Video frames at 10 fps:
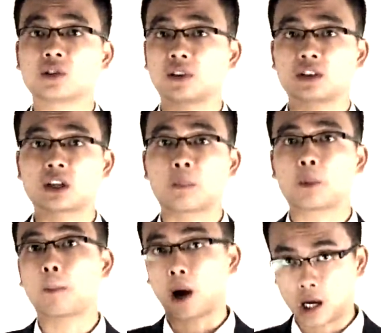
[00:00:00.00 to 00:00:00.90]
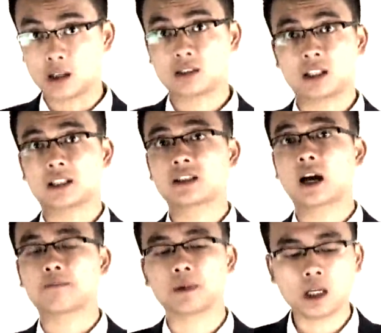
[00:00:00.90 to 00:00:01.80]
So for example, pass the
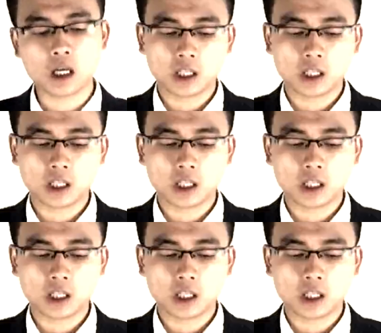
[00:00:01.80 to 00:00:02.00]
exam.